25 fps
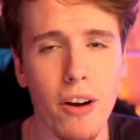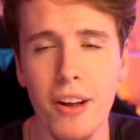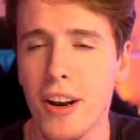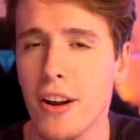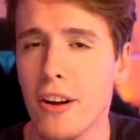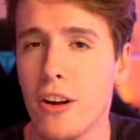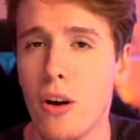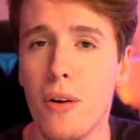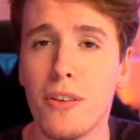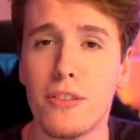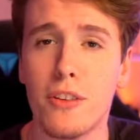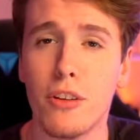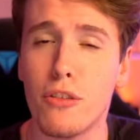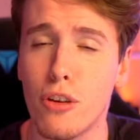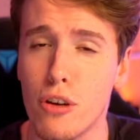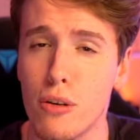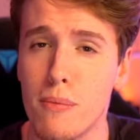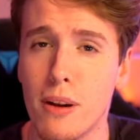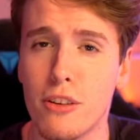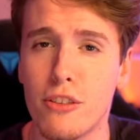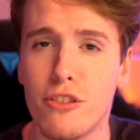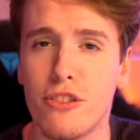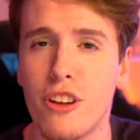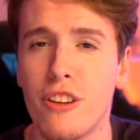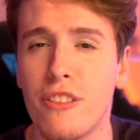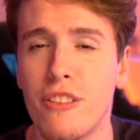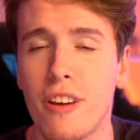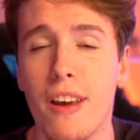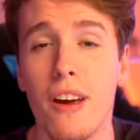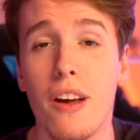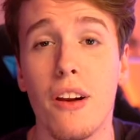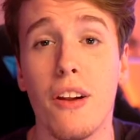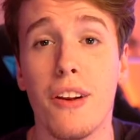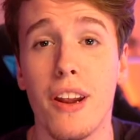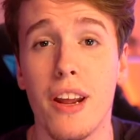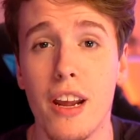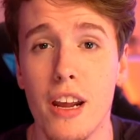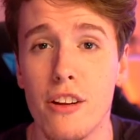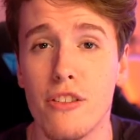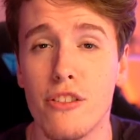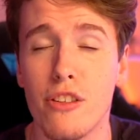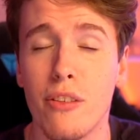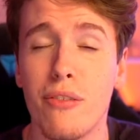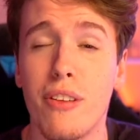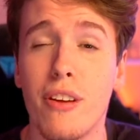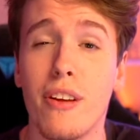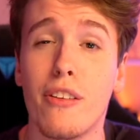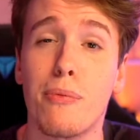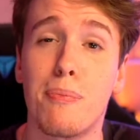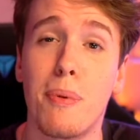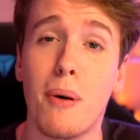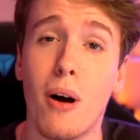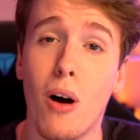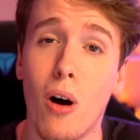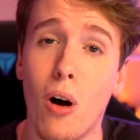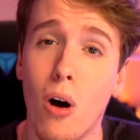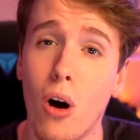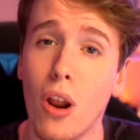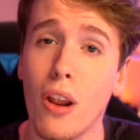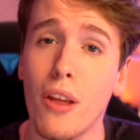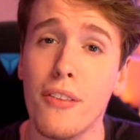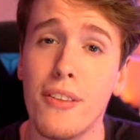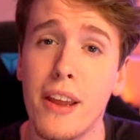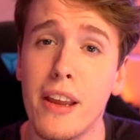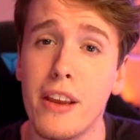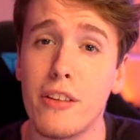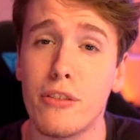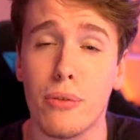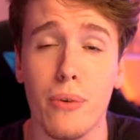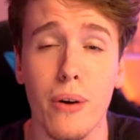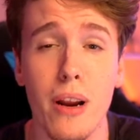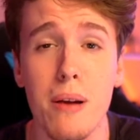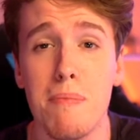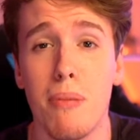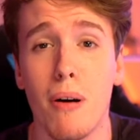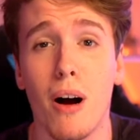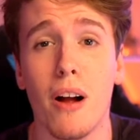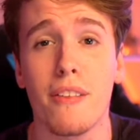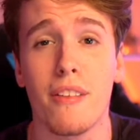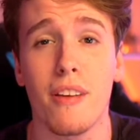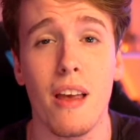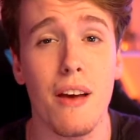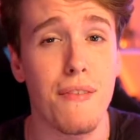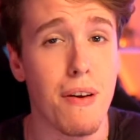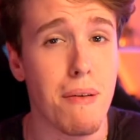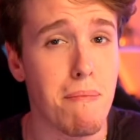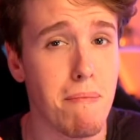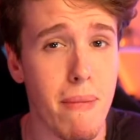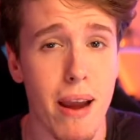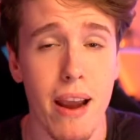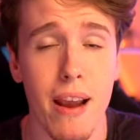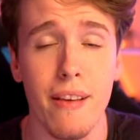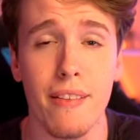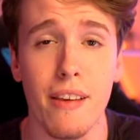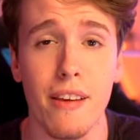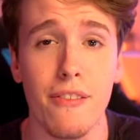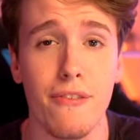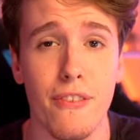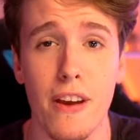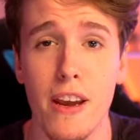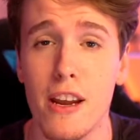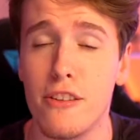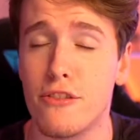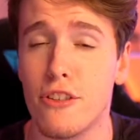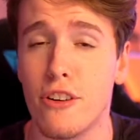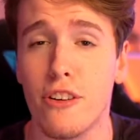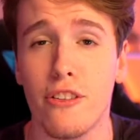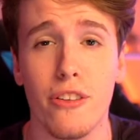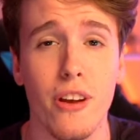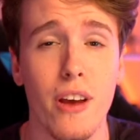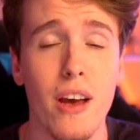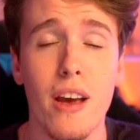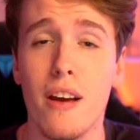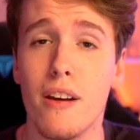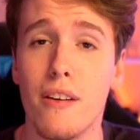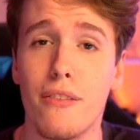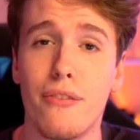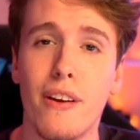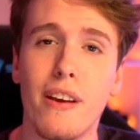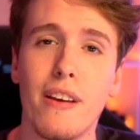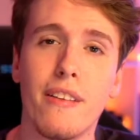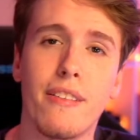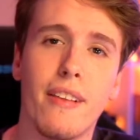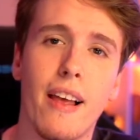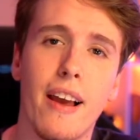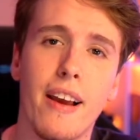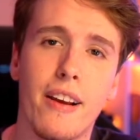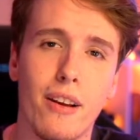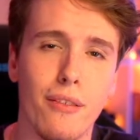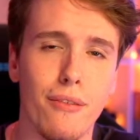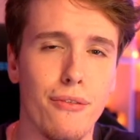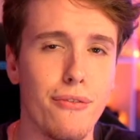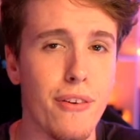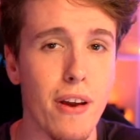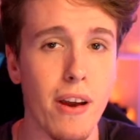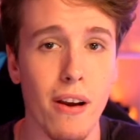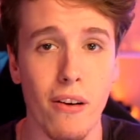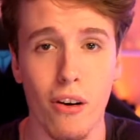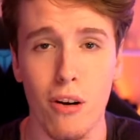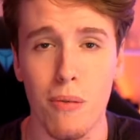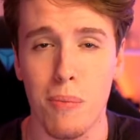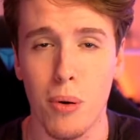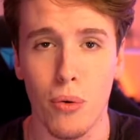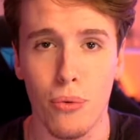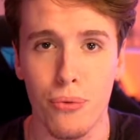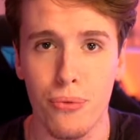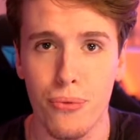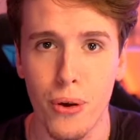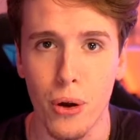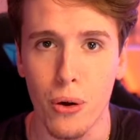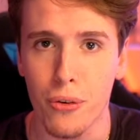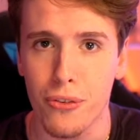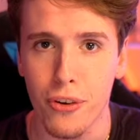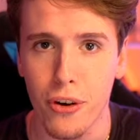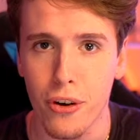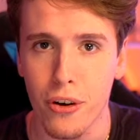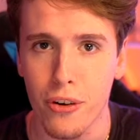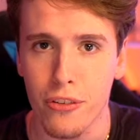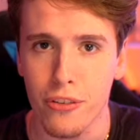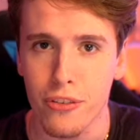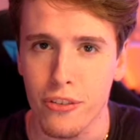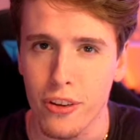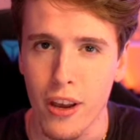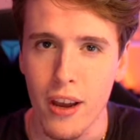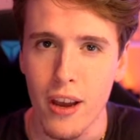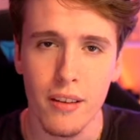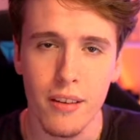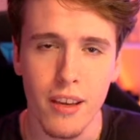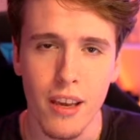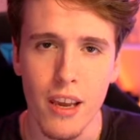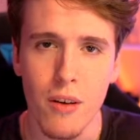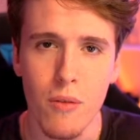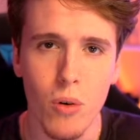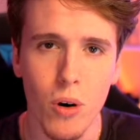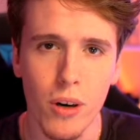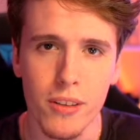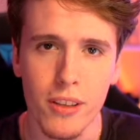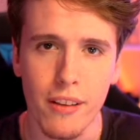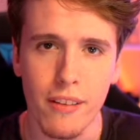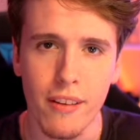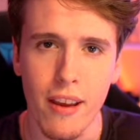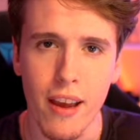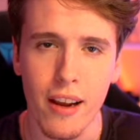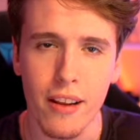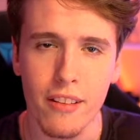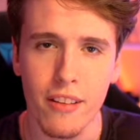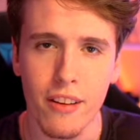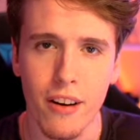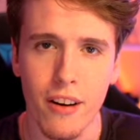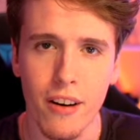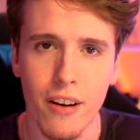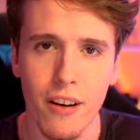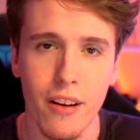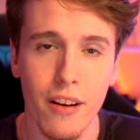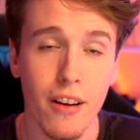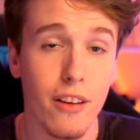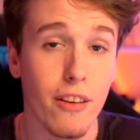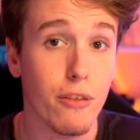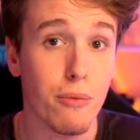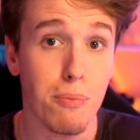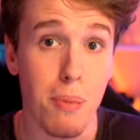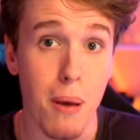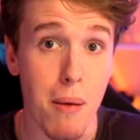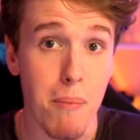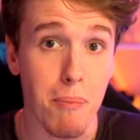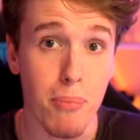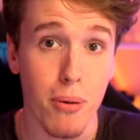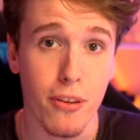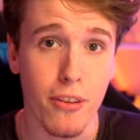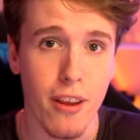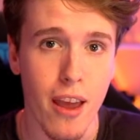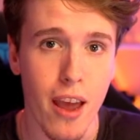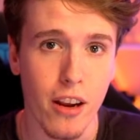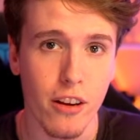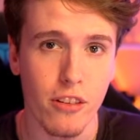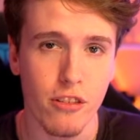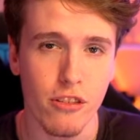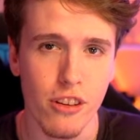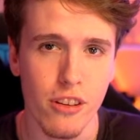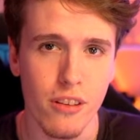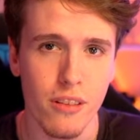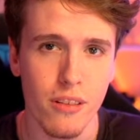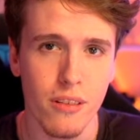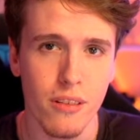gonna go into too much detail on each of these, but all of these three bots have amazing features, things like configurable filters, keyword detector, spam protection,